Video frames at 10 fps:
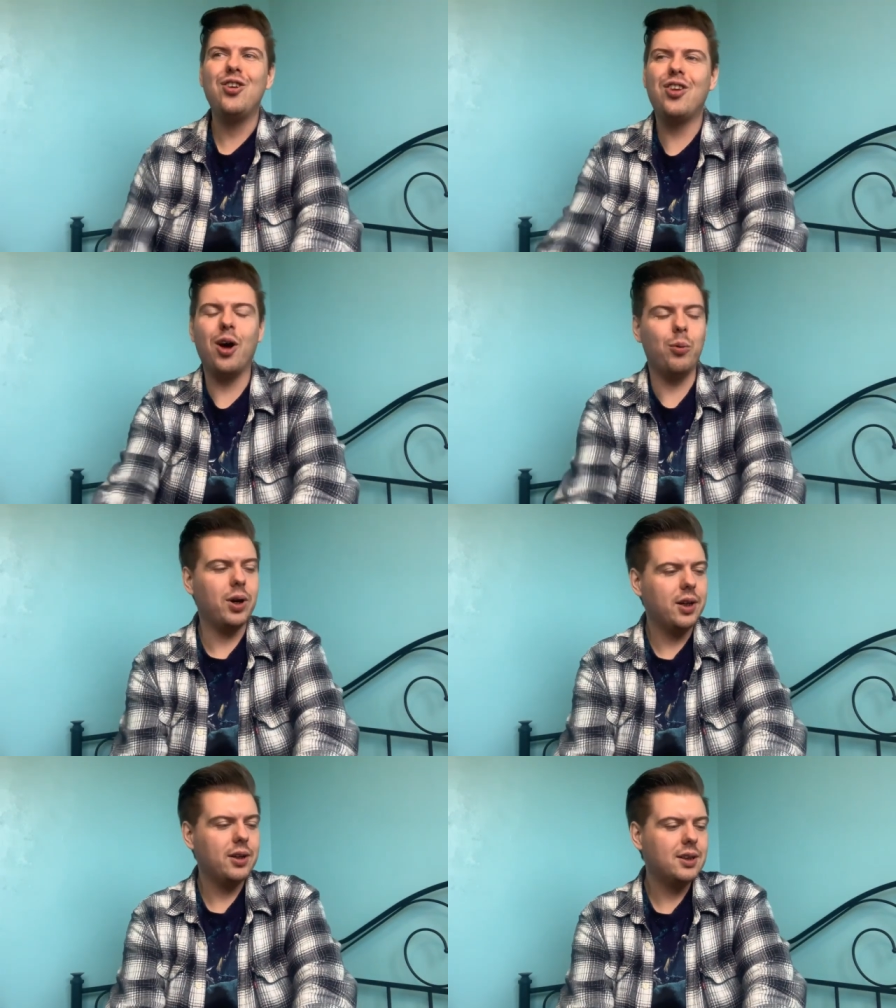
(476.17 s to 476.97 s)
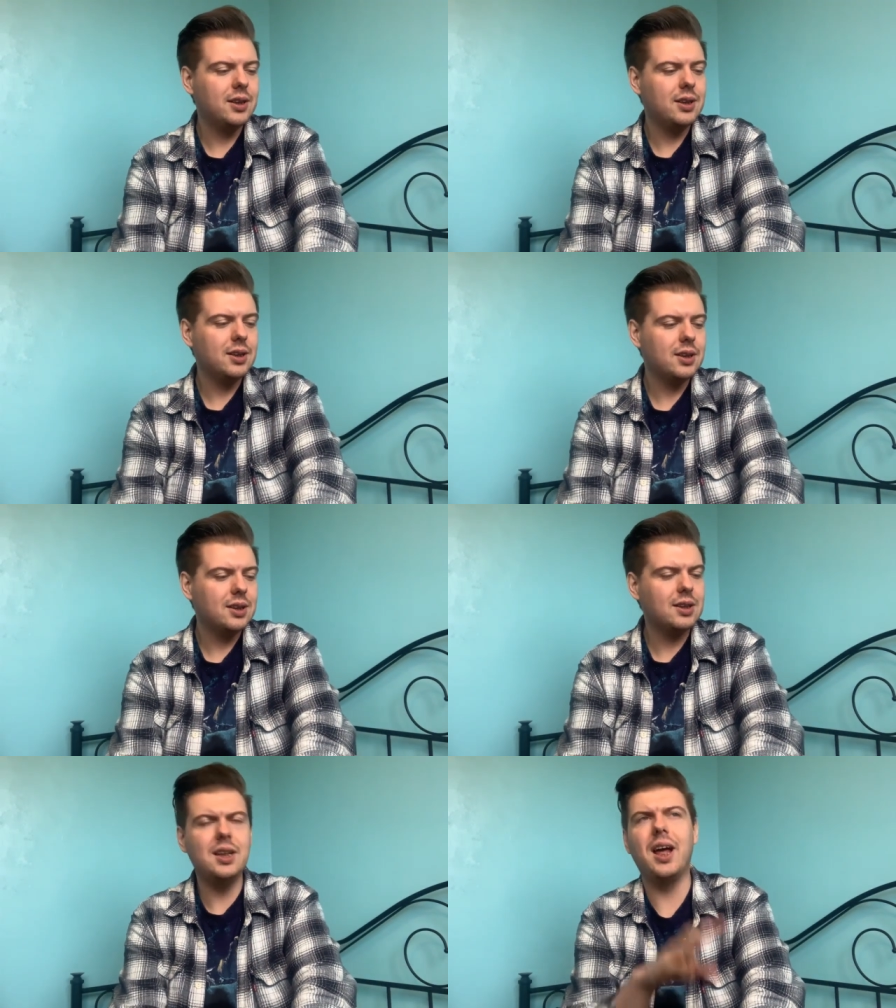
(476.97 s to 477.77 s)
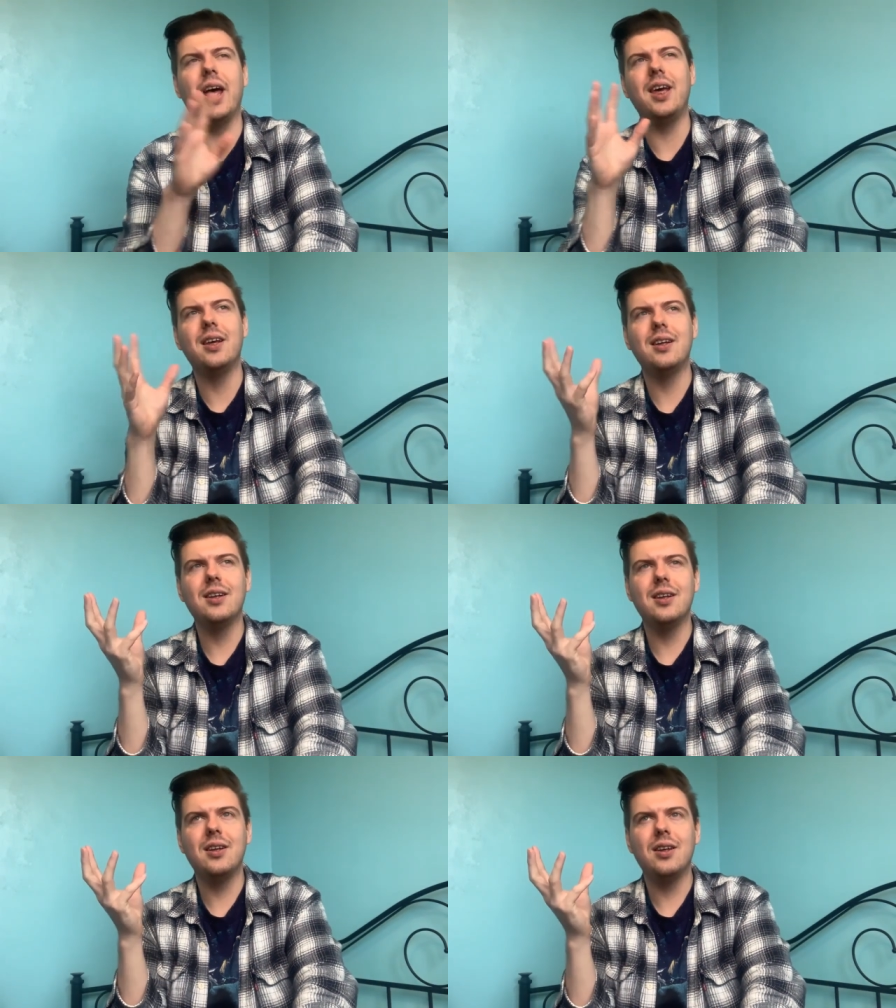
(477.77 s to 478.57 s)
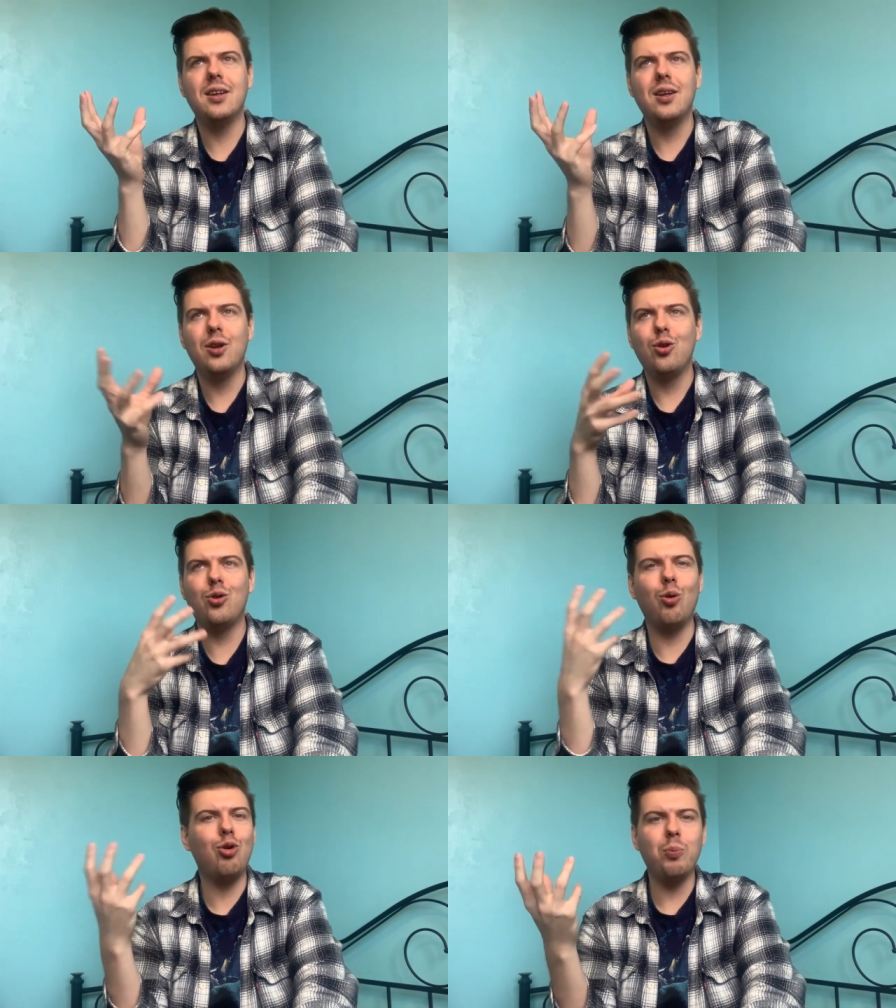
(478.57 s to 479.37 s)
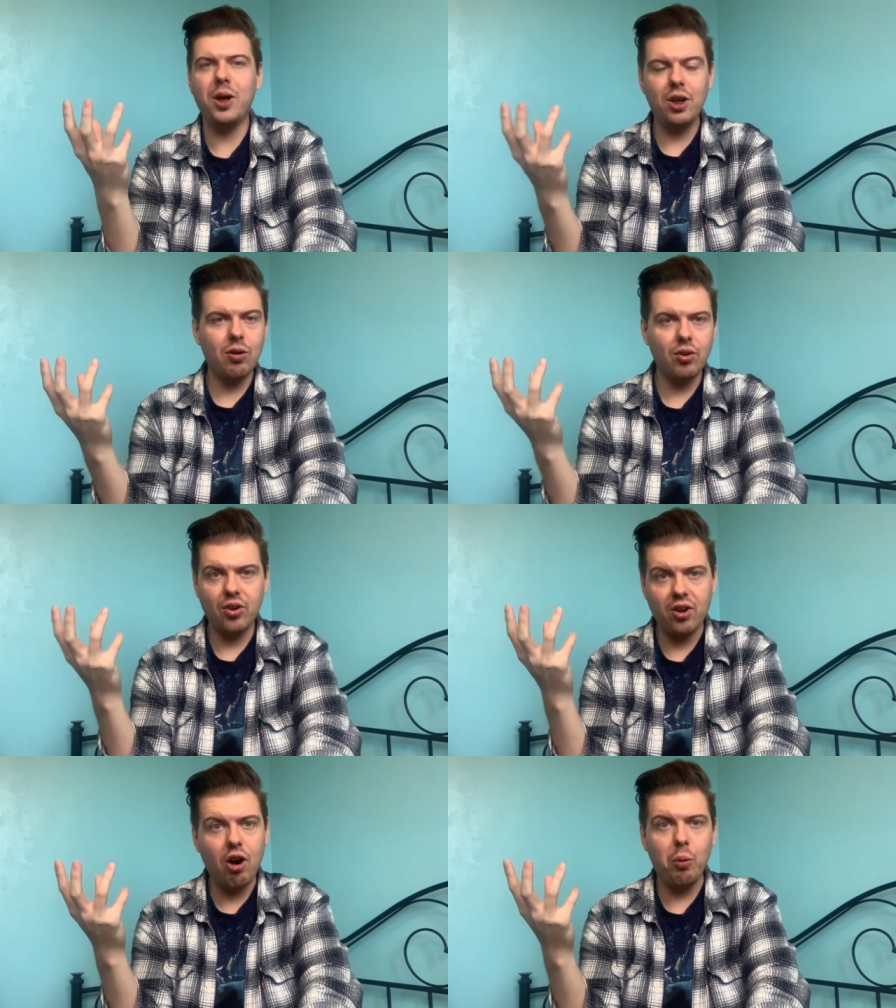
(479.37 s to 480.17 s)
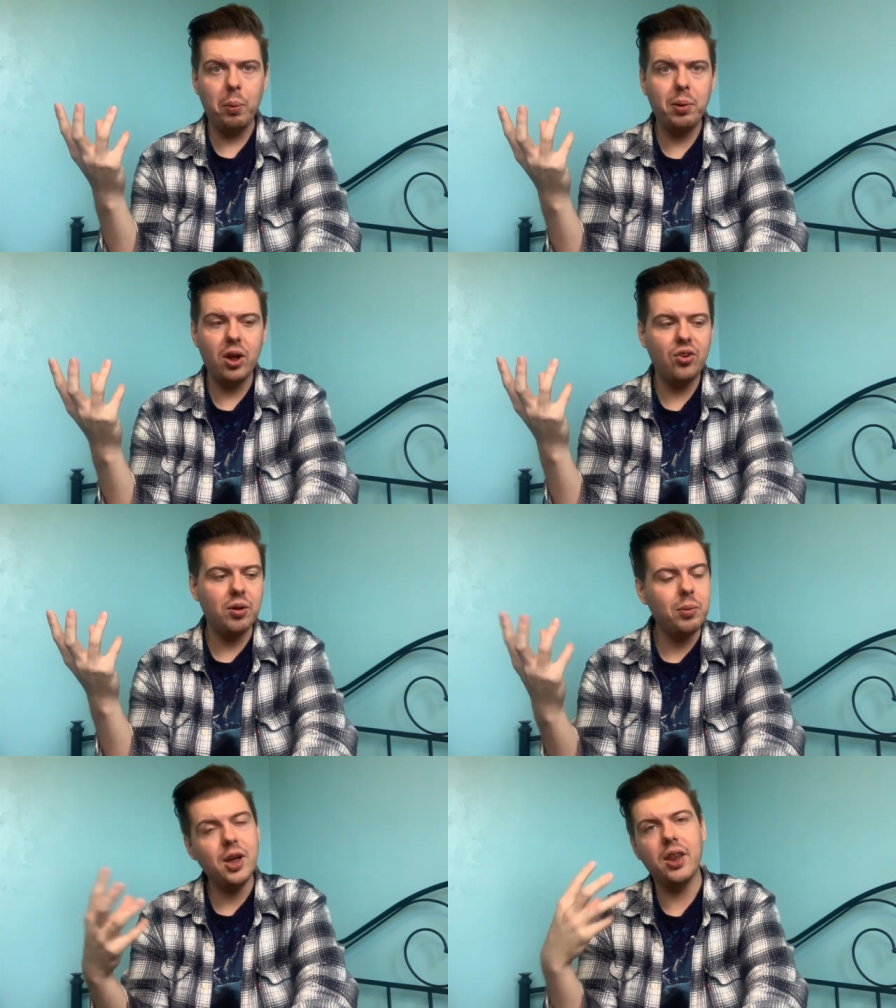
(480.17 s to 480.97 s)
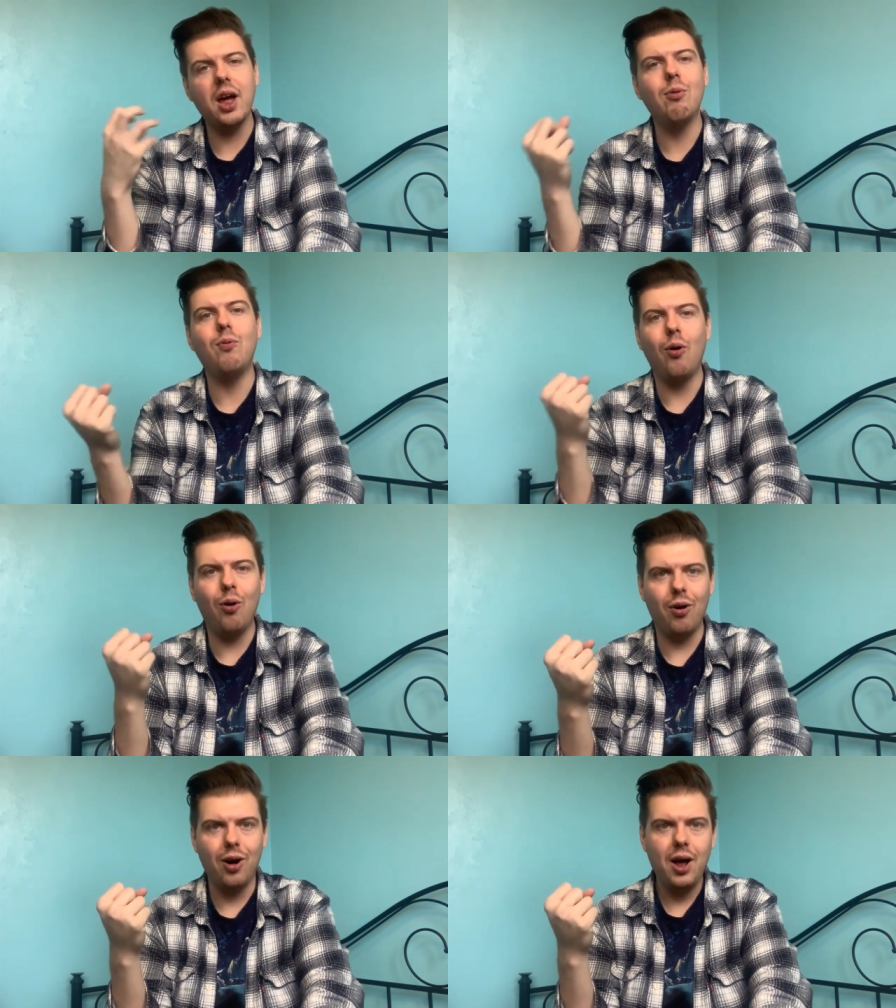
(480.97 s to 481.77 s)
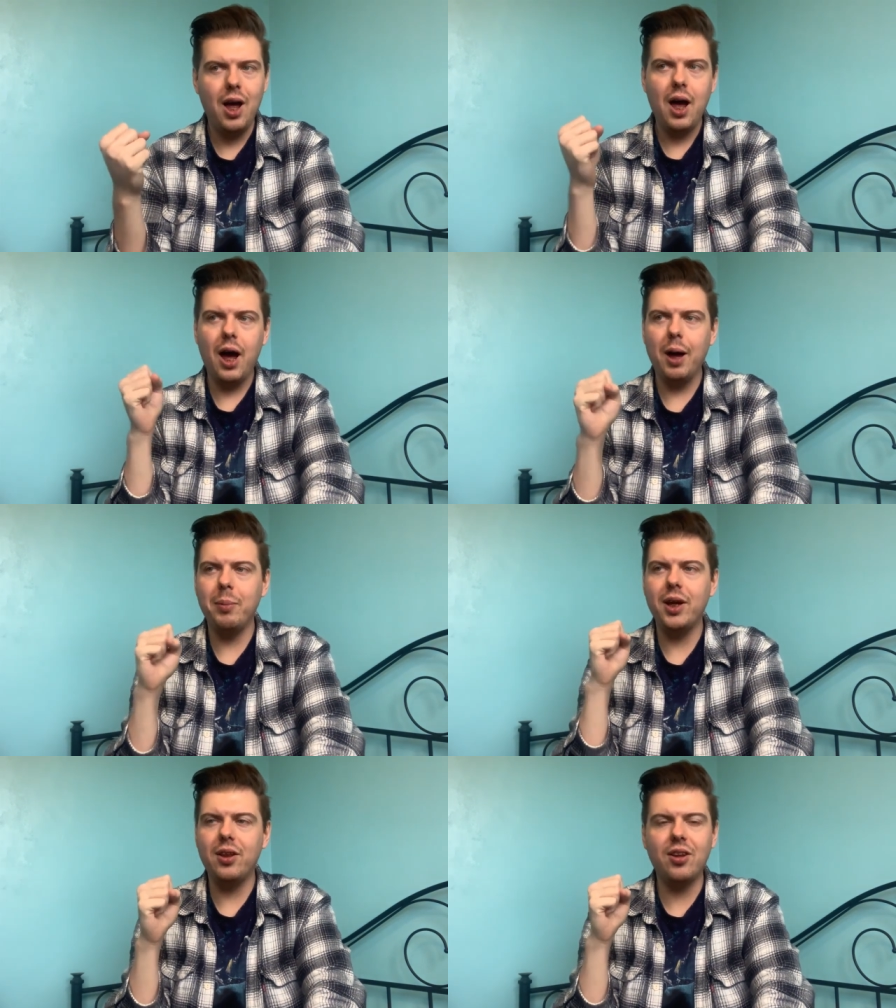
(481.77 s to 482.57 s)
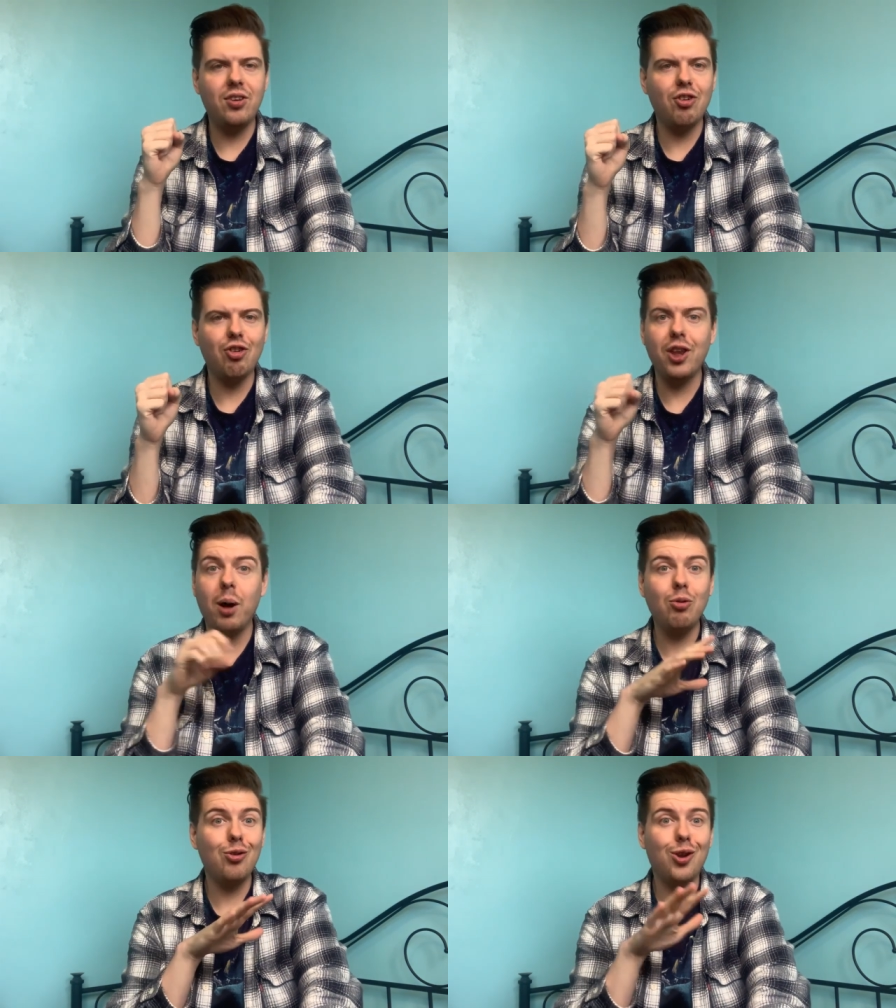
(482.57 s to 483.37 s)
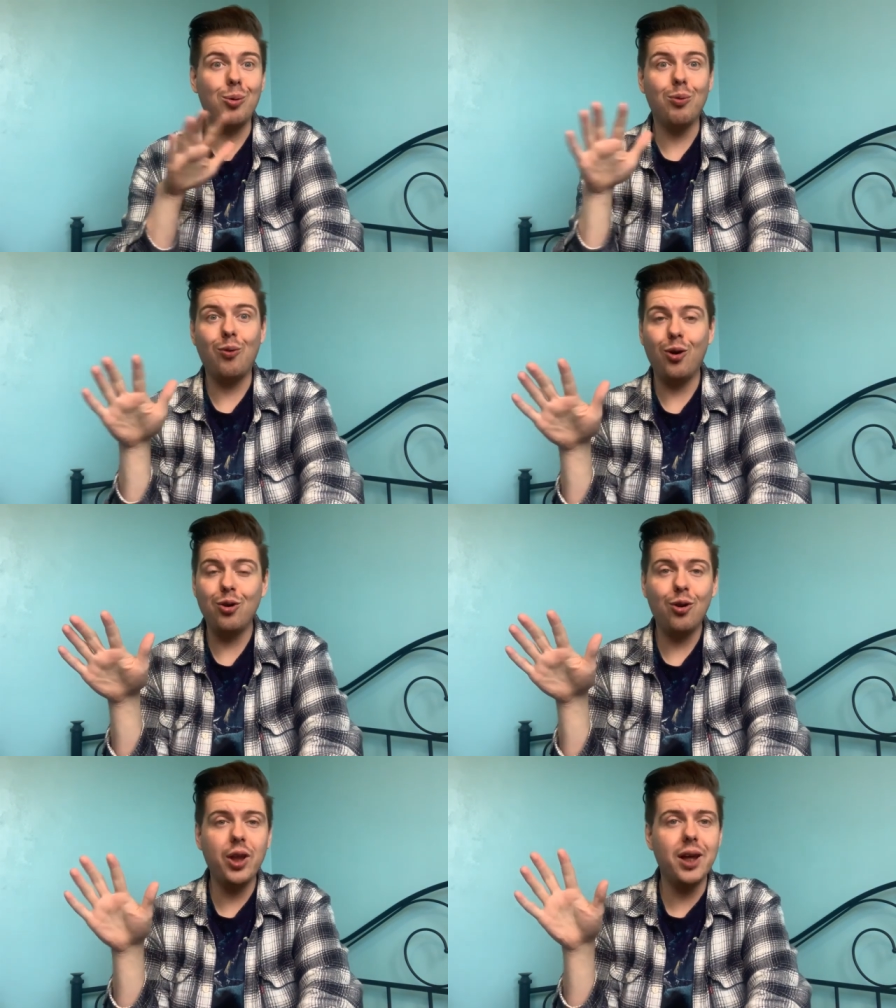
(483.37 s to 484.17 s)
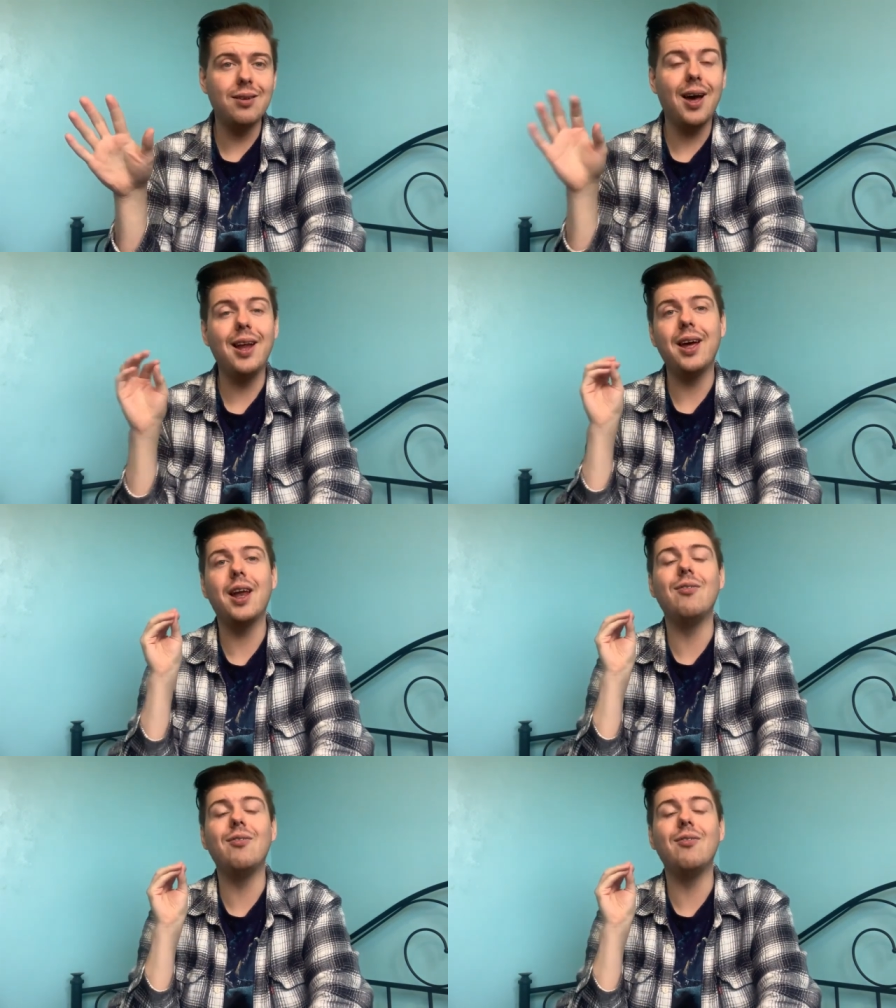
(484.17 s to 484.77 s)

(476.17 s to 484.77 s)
So today, social media is a terrible place to be, therefore I made the decision that I was just going to avoid all that entirely and